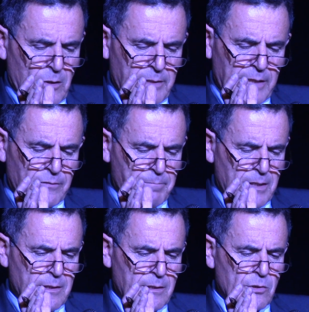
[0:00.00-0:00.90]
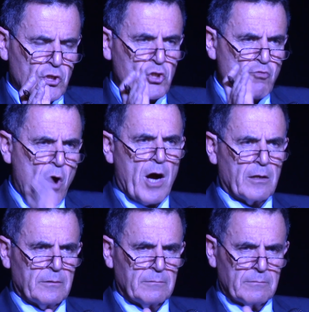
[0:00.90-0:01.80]
you need to be
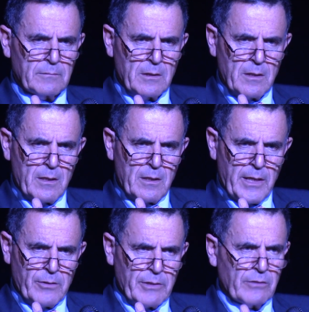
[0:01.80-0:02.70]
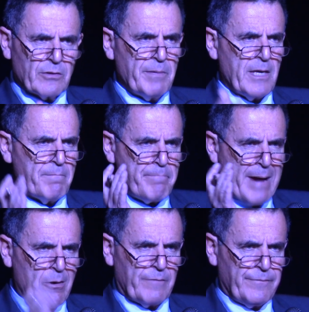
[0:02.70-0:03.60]
strong, and you need to be
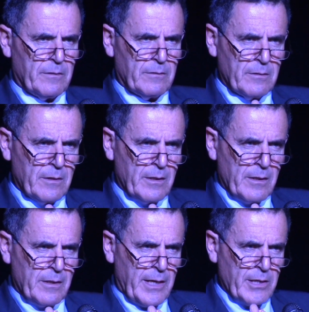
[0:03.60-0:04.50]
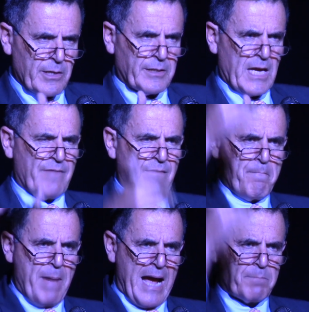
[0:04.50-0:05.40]
powerful, and you need to have
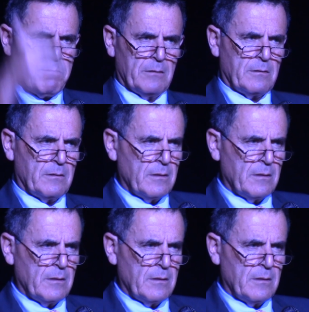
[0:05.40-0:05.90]
a backbone,